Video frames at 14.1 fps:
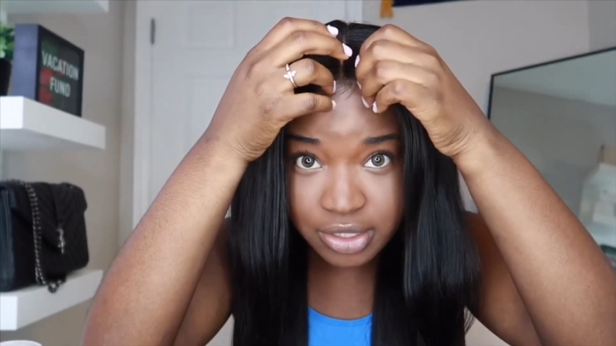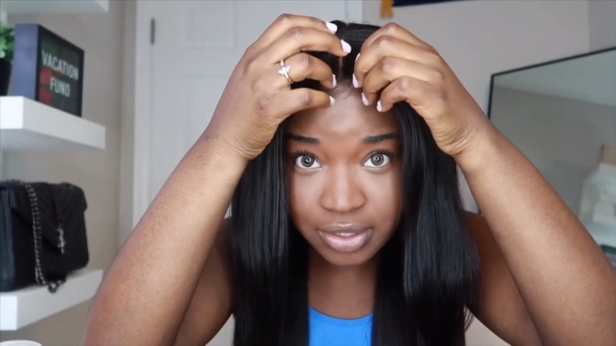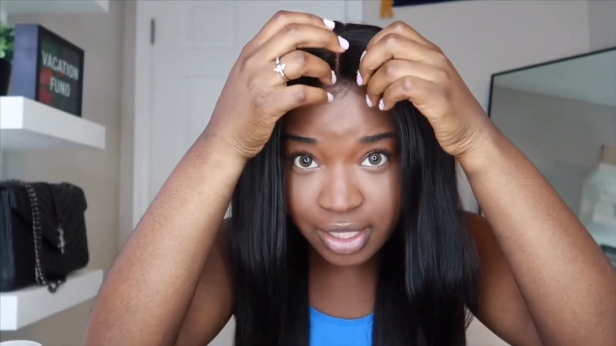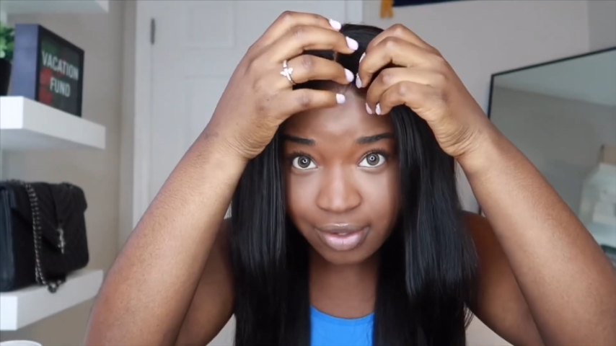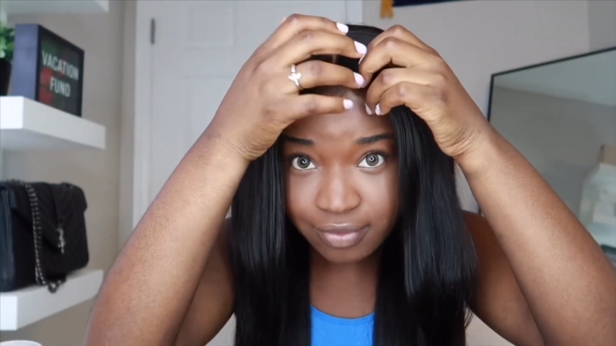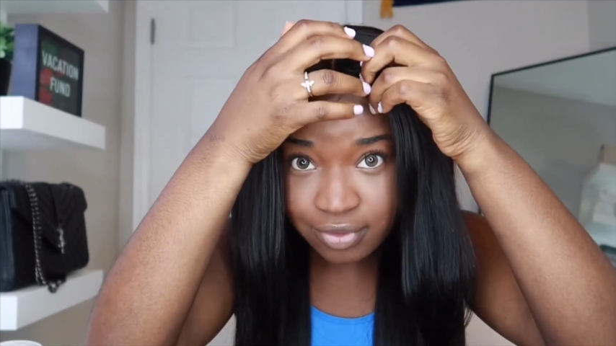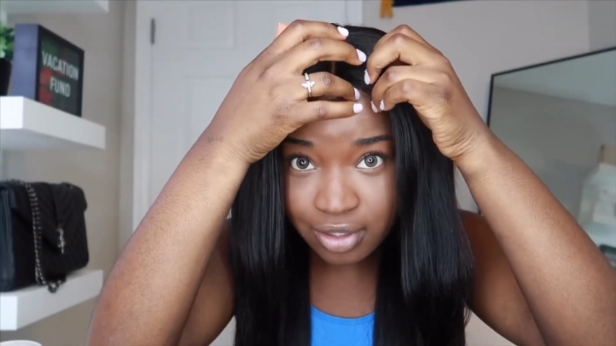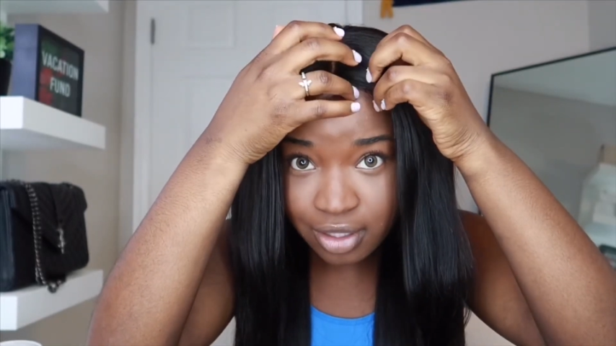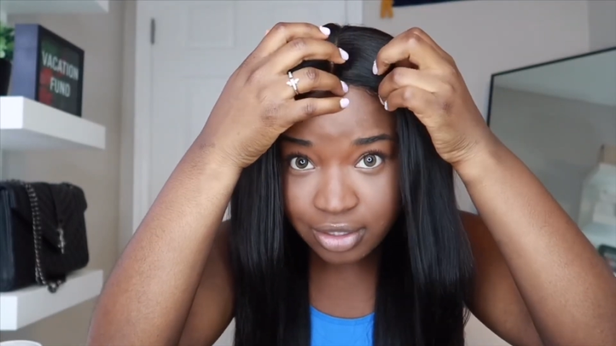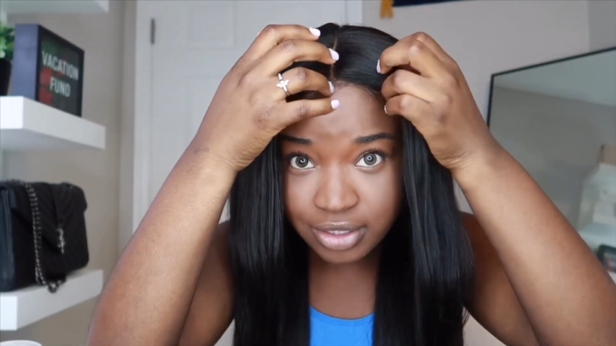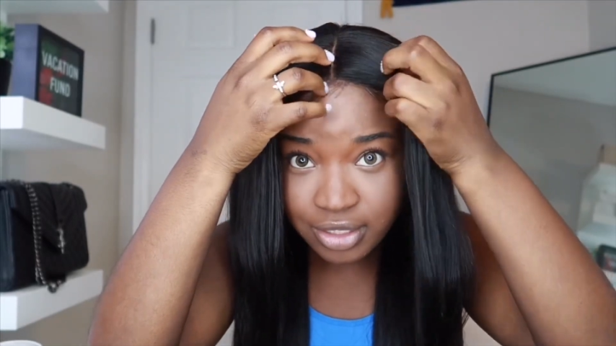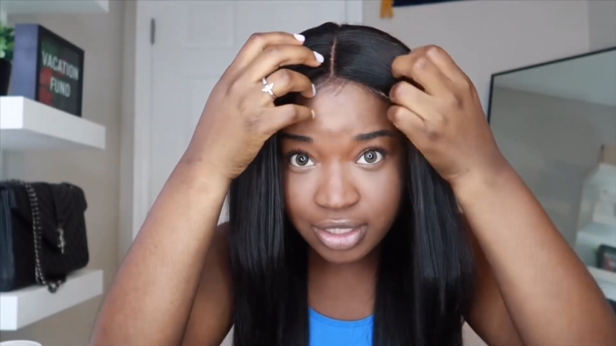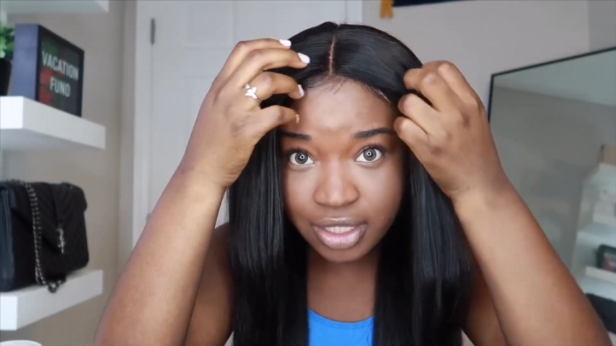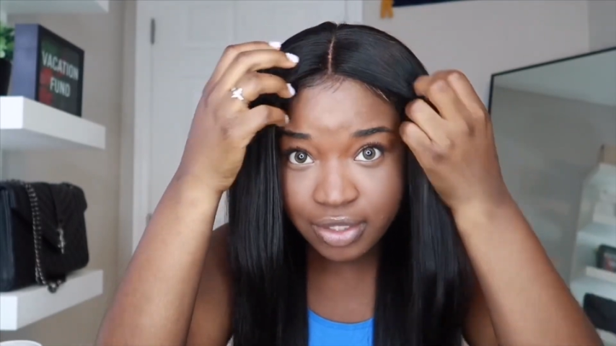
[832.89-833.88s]
you have
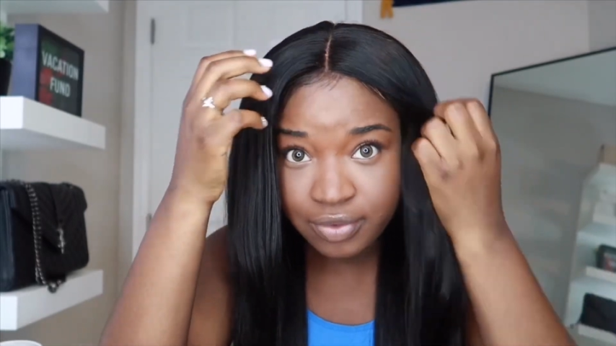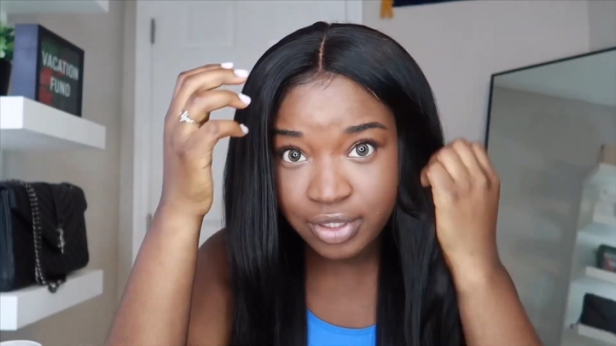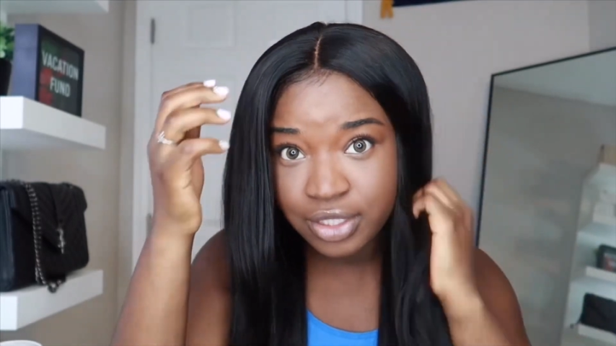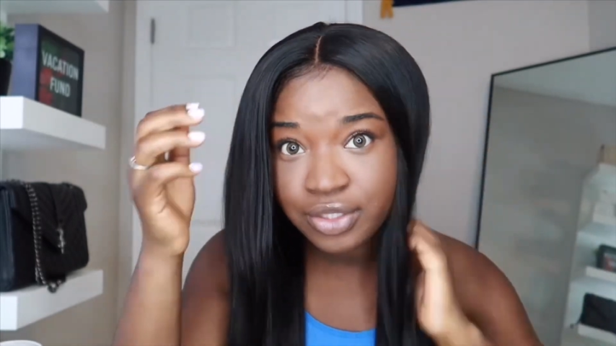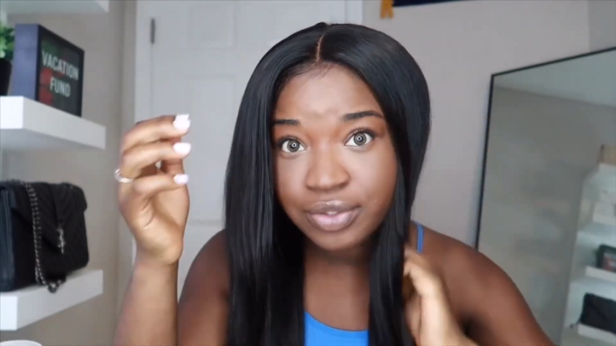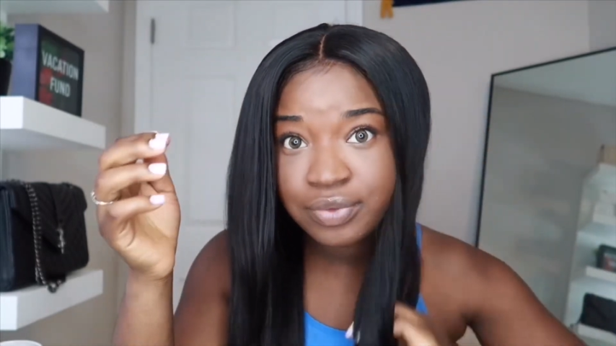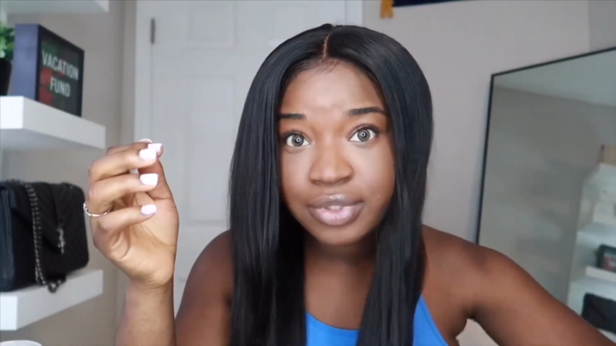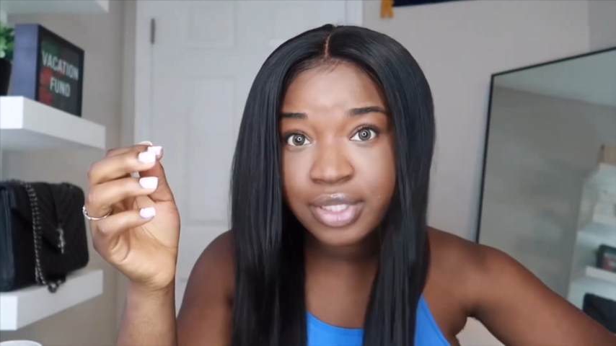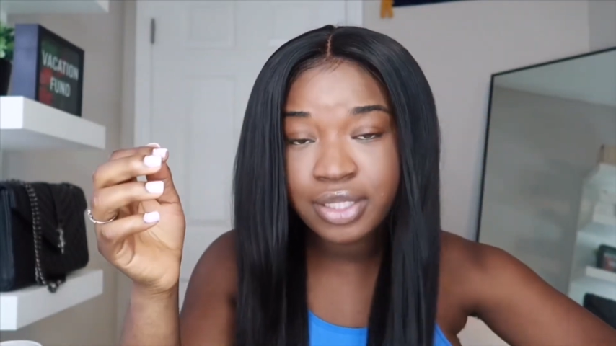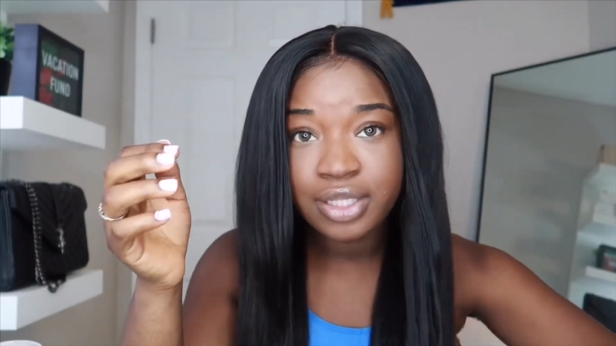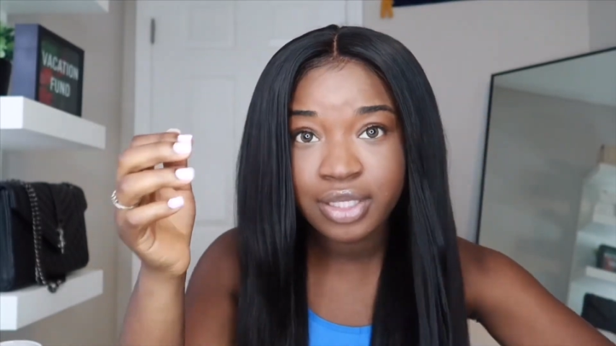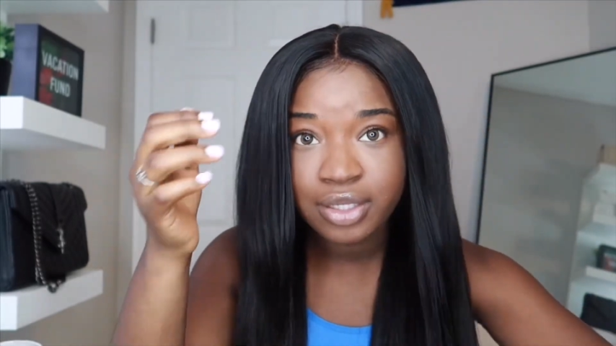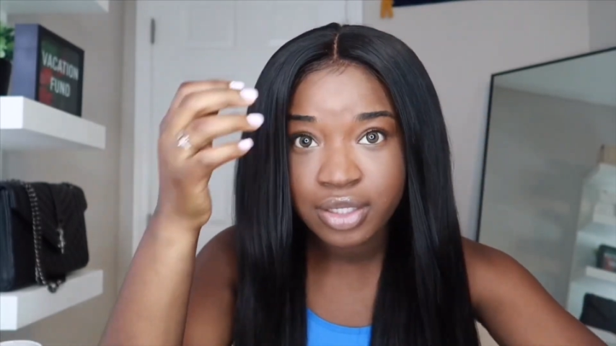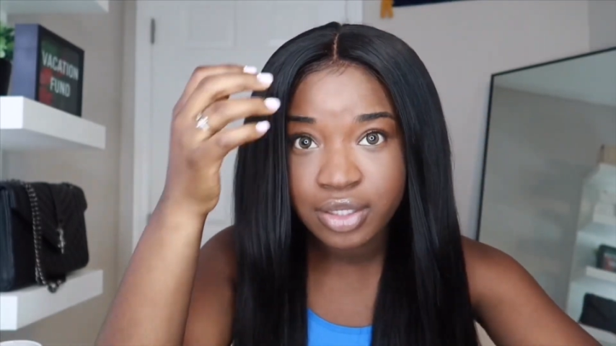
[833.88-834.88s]
locks you can't really do
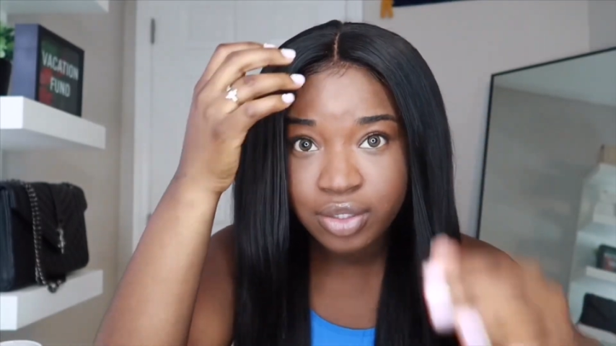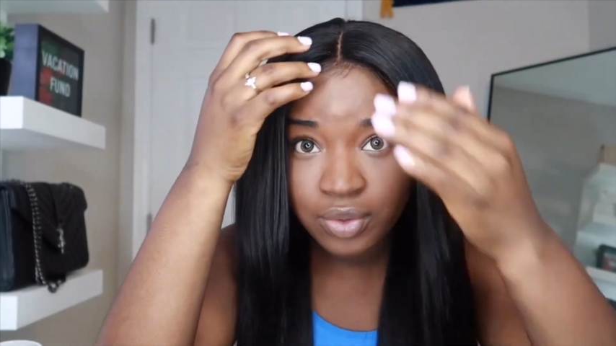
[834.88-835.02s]
nothing